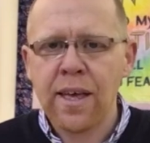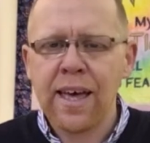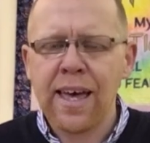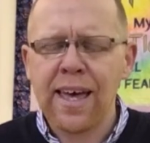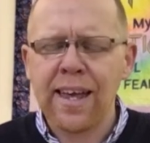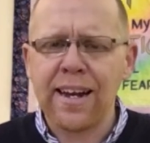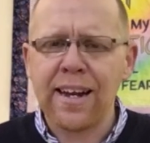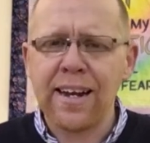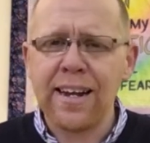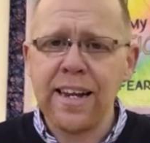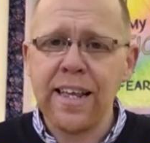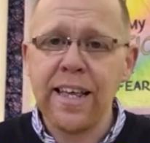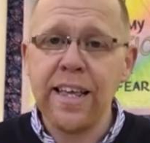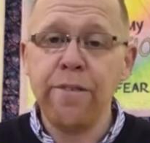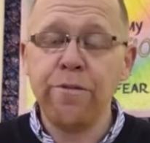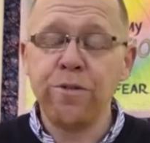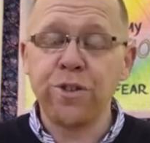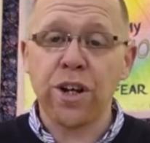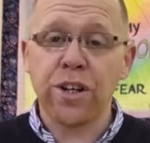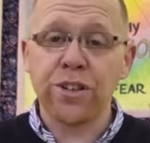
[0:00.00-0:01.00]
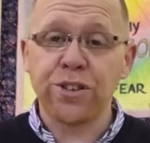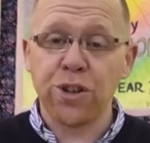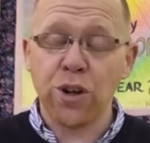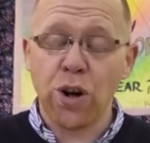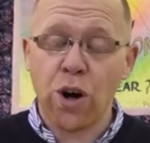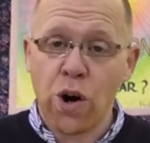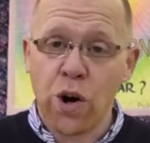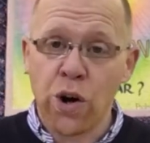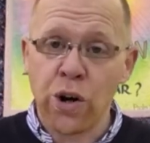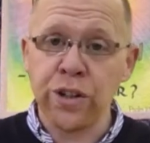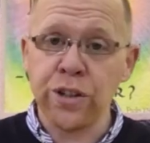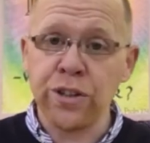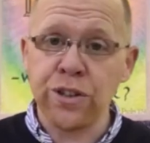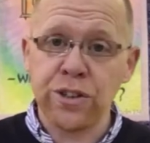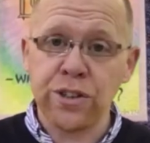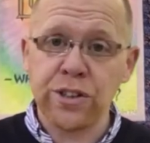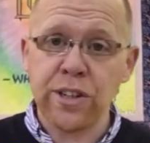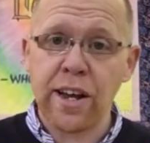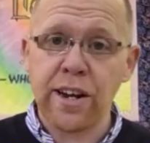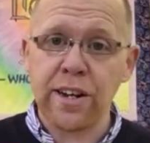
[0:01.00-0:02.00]
it leaves us
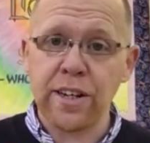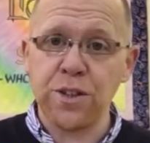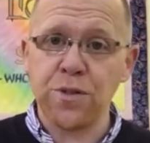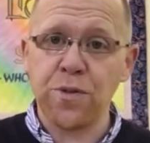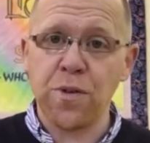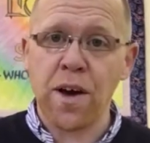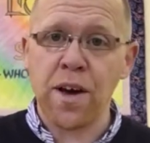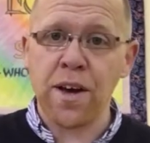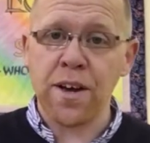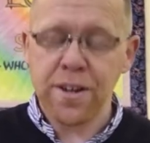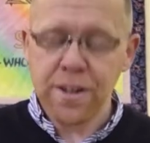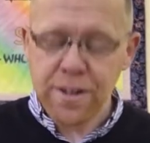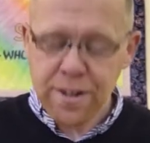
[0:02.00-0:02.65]
unsatisfied.